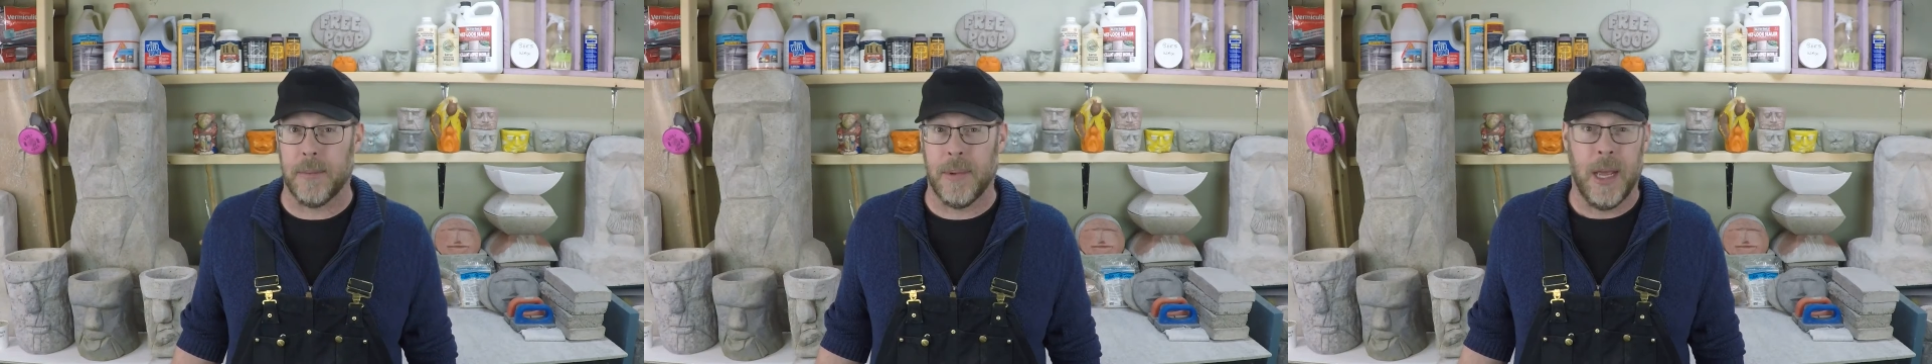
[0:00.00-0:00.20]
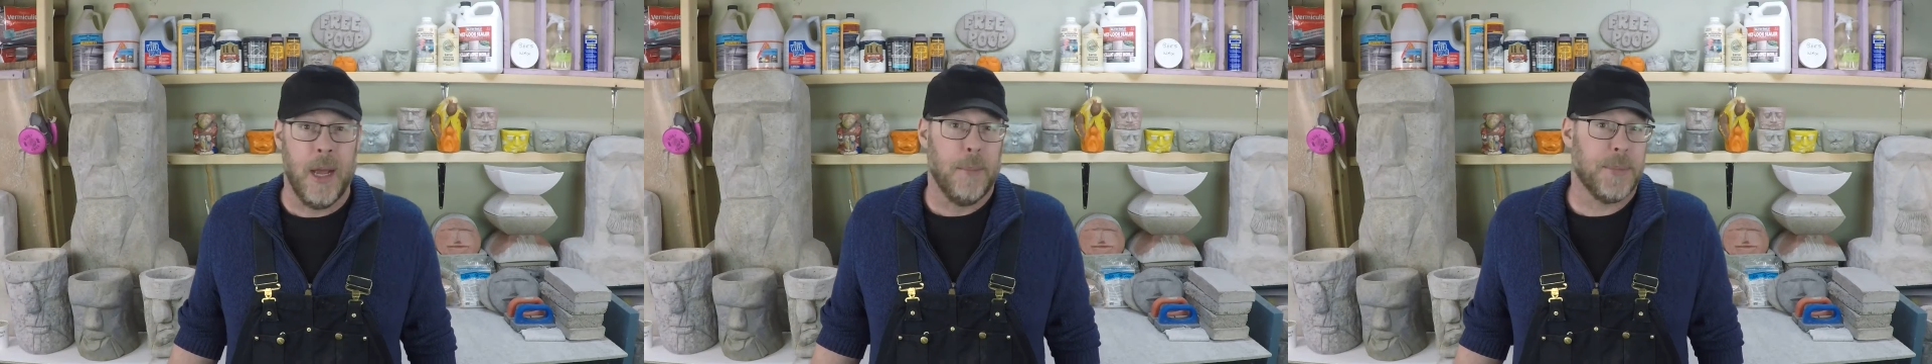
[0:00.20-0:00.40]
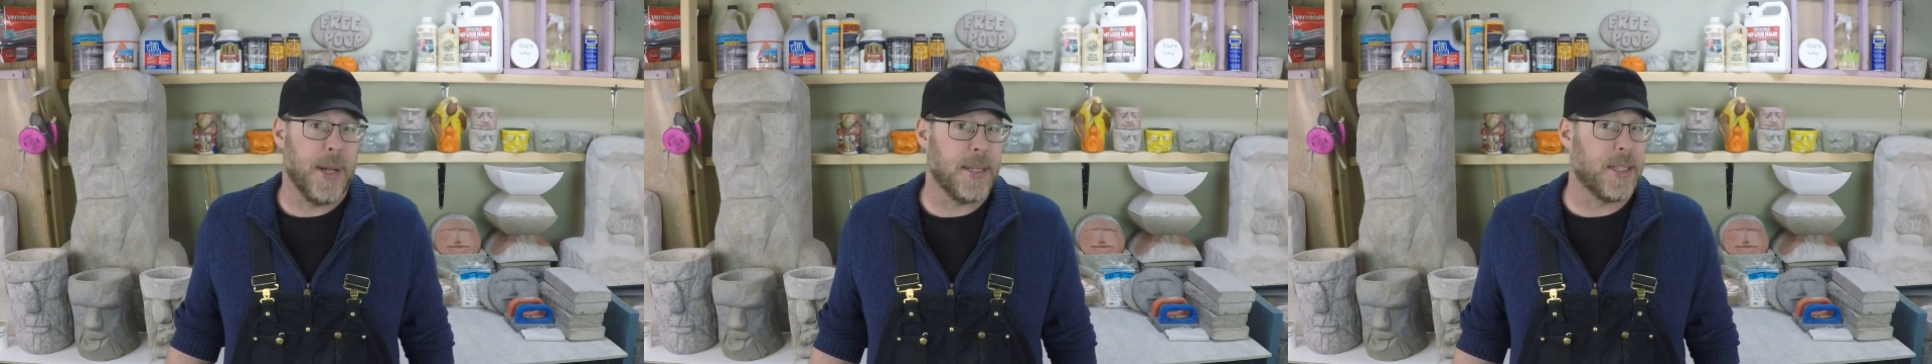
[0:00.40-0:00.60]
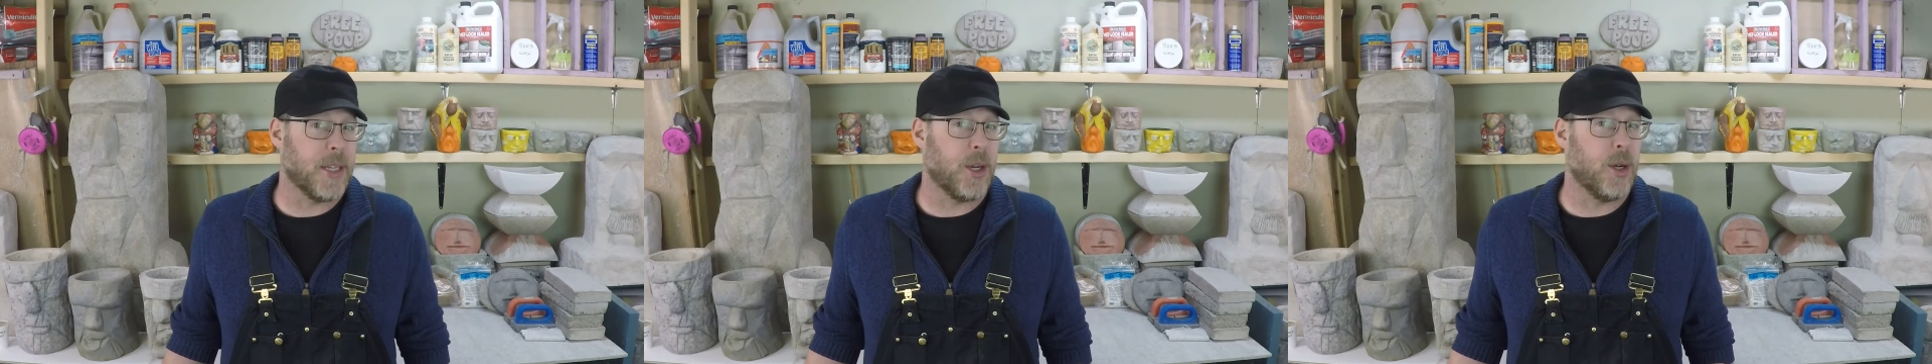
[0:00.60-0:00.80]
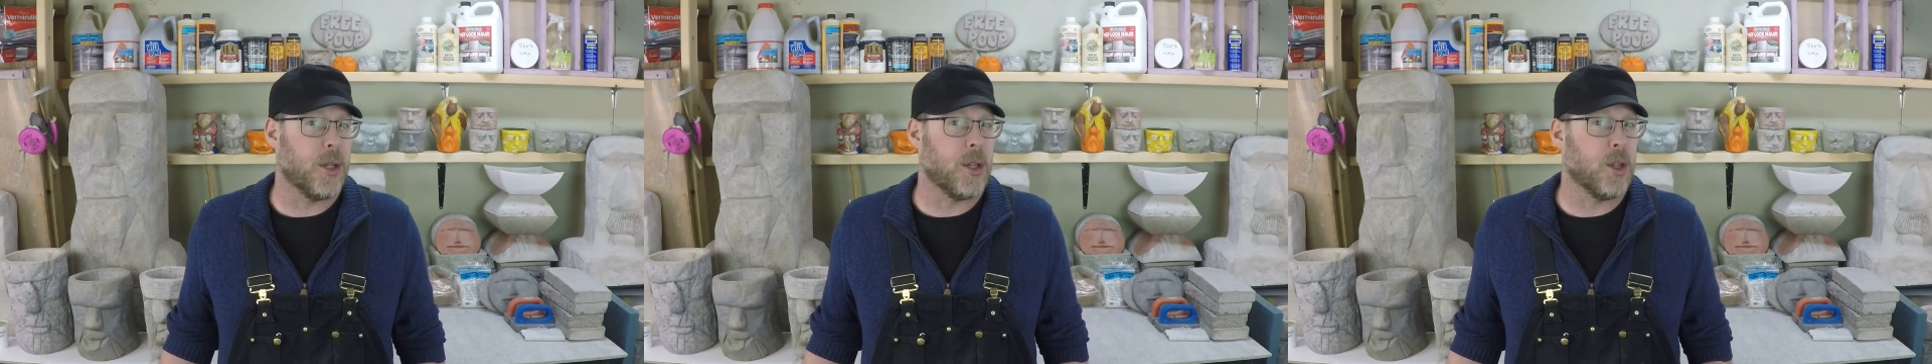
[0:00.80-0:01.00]
and plus
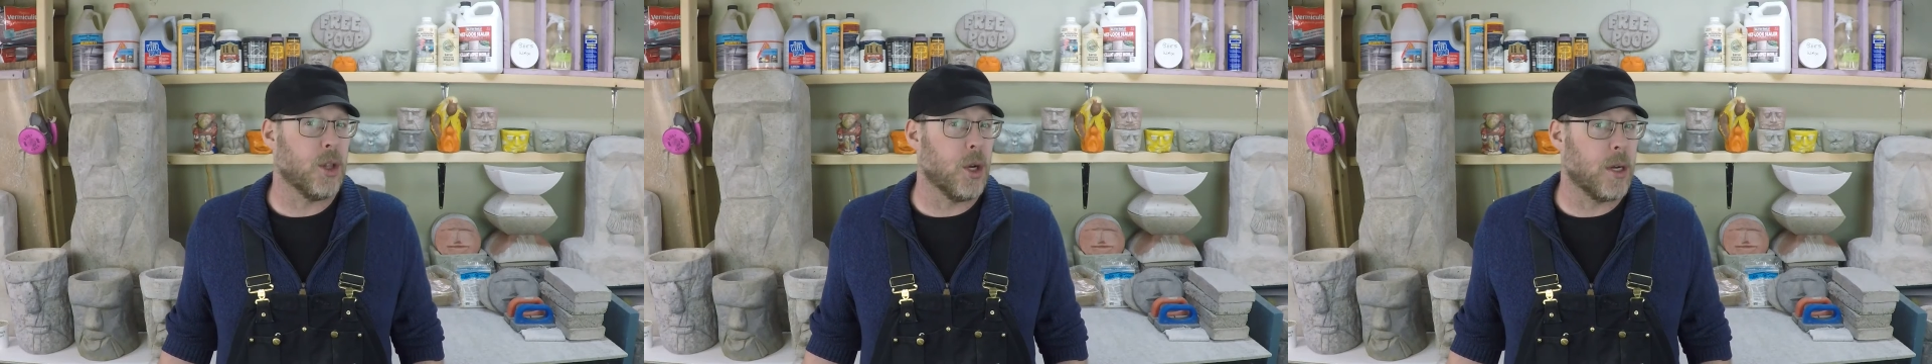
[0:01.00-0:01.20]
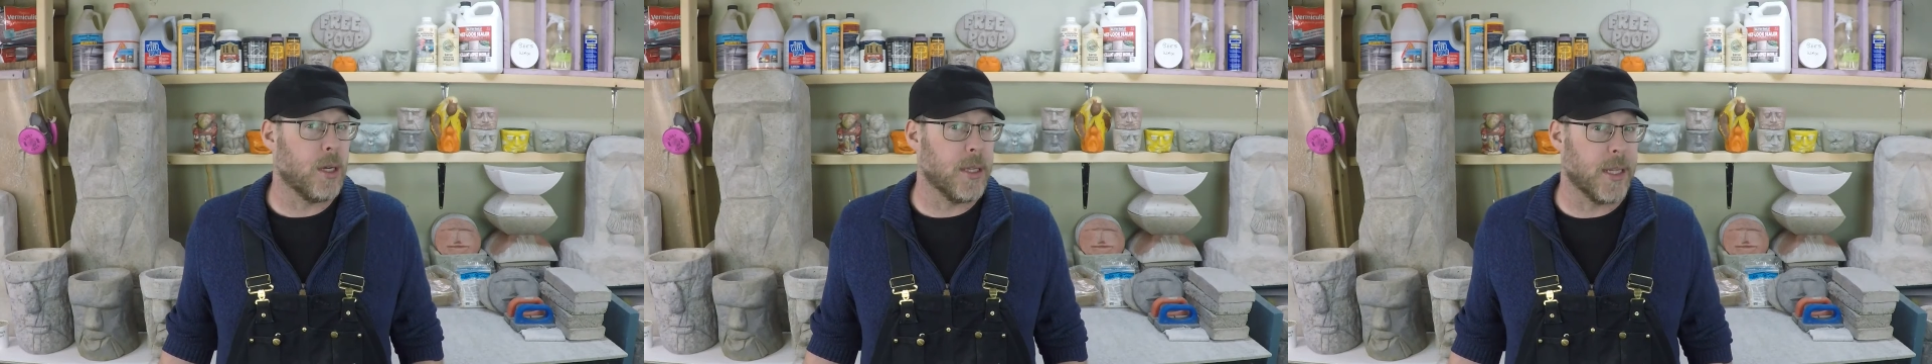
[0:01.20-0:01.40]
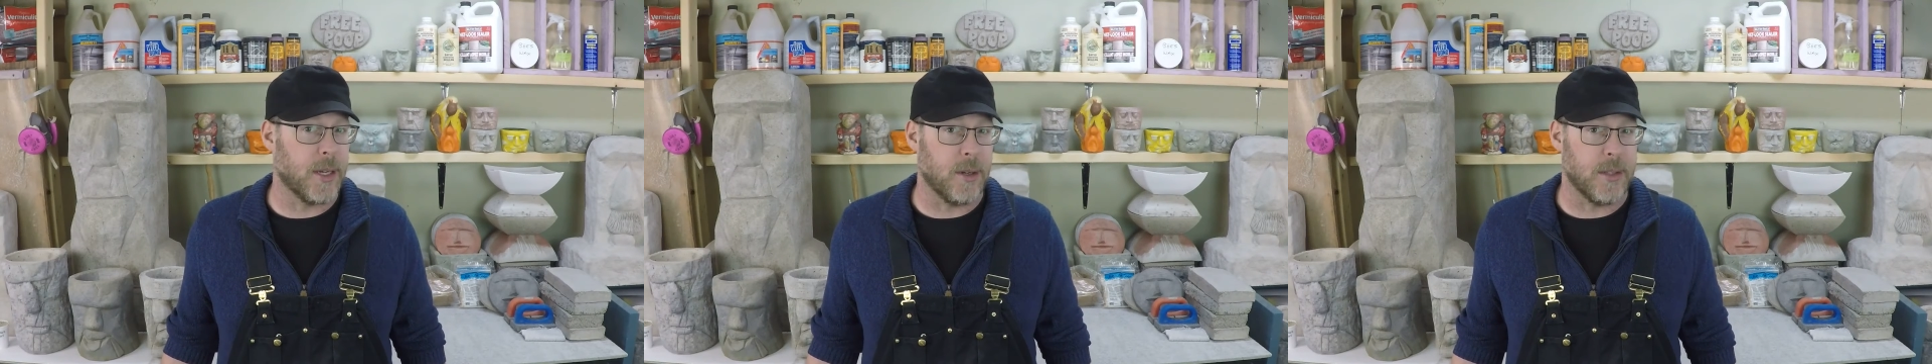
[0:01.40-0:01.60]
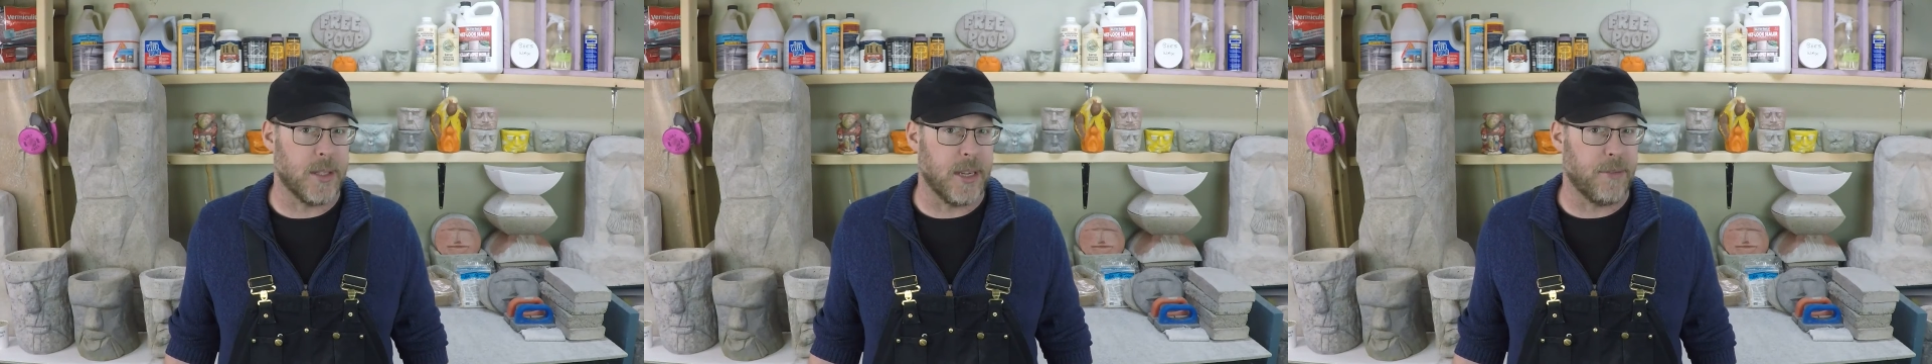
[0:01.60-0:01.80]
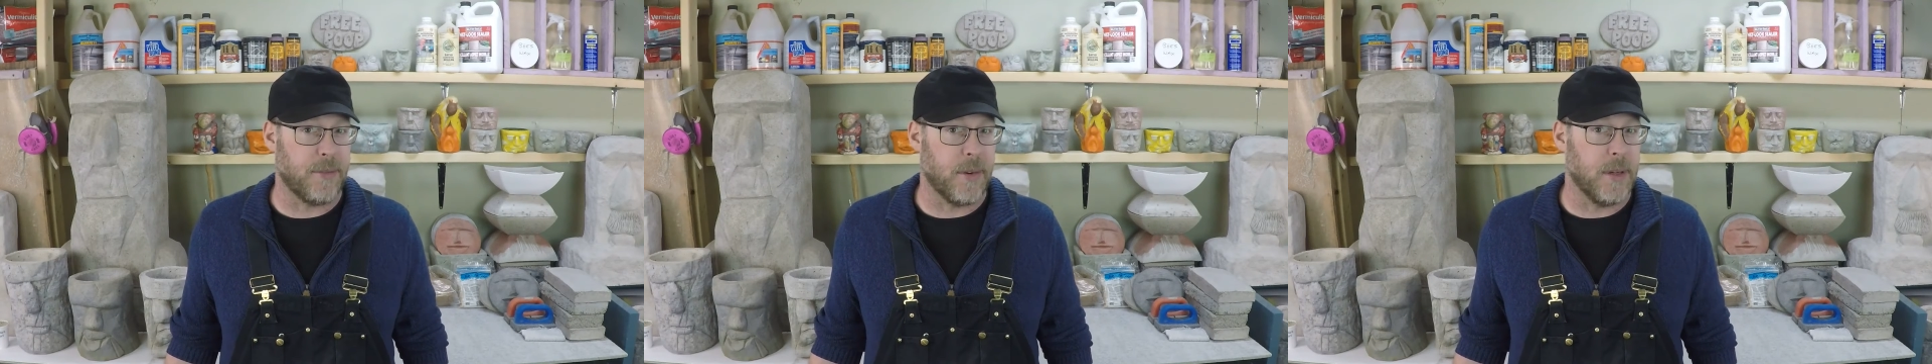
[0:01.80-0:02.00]
it could look a little
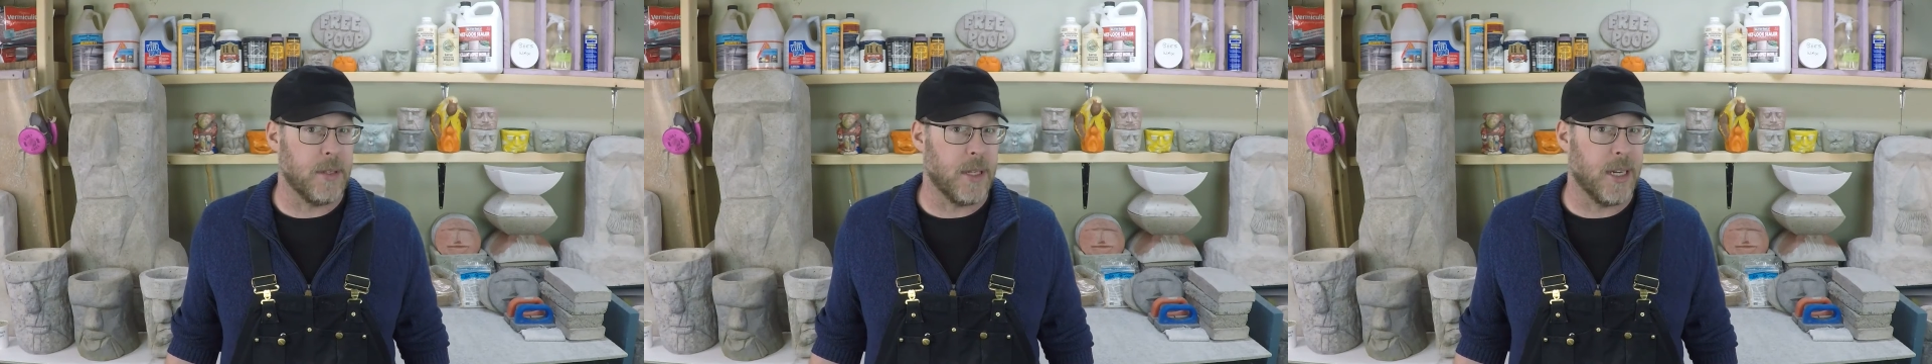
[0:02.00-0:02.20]
different